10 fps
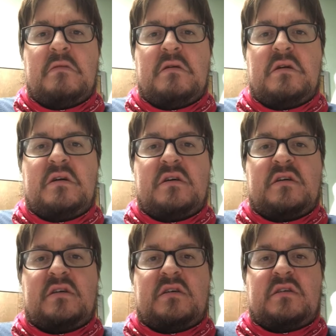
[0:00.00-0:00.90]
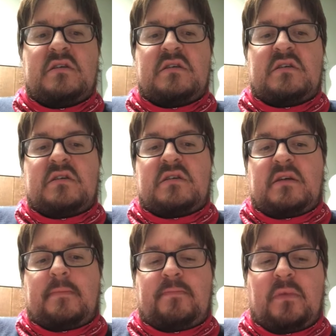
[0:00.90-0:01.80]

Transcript: No one is speaking in this clip.